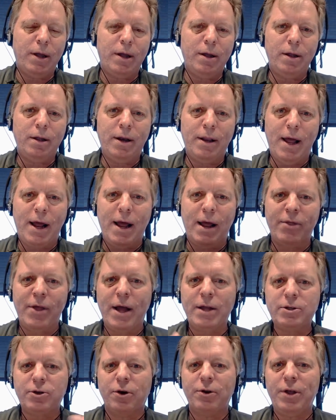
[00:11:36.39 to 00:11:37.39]
uh, uh, you know, and
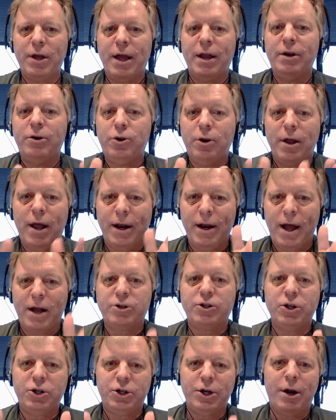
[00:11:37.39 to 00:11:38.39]
that sort of thing, and, and
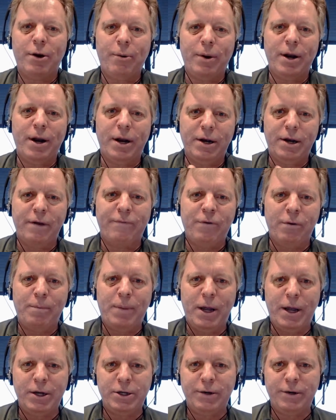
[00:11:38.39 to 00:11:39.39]
actually generate a different
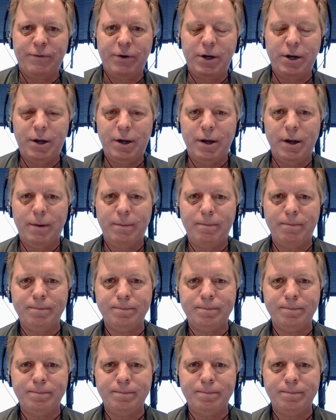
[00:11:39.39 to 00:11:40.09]
page every time.